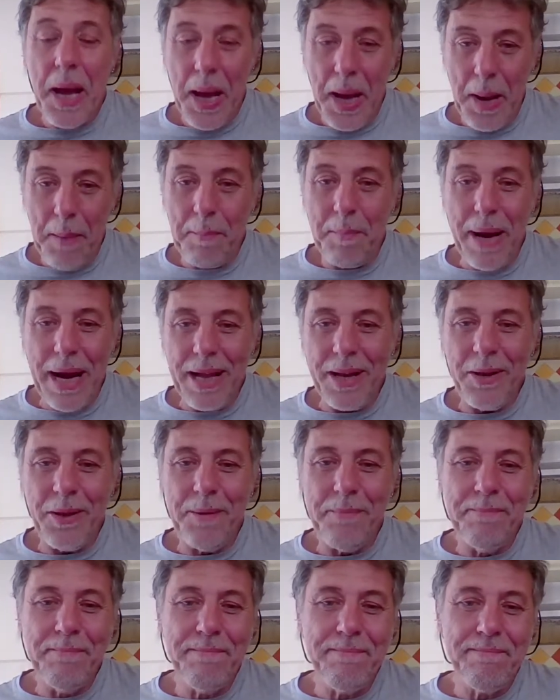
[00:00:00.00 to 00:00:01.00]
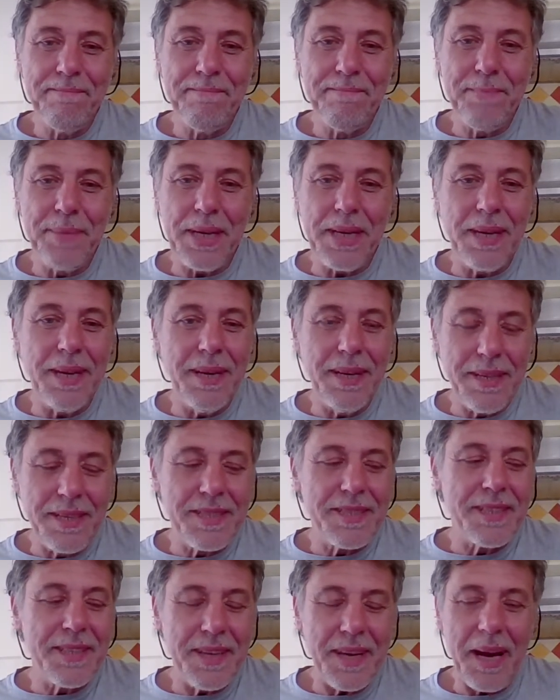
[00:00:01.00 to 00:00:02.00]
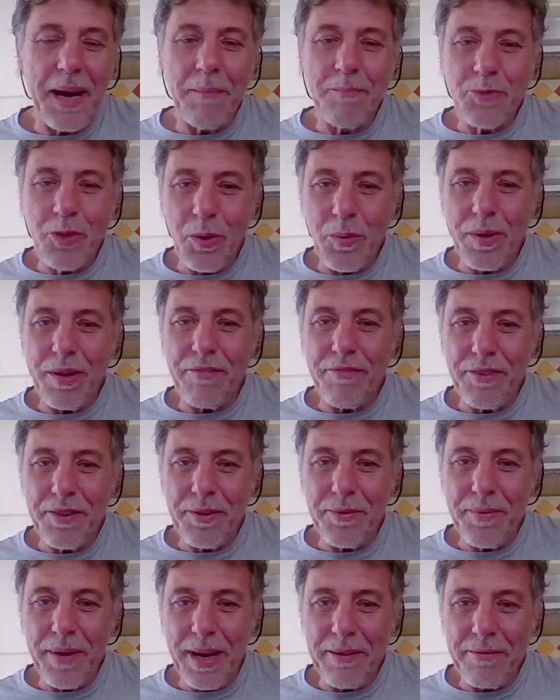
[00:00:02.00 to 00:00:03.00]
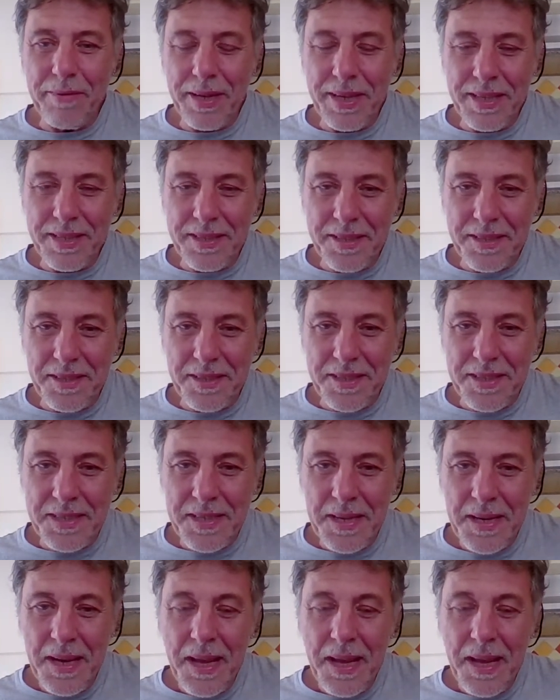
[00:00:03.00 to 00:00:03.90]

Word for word: and battle on because I'm doing it for the right reasons.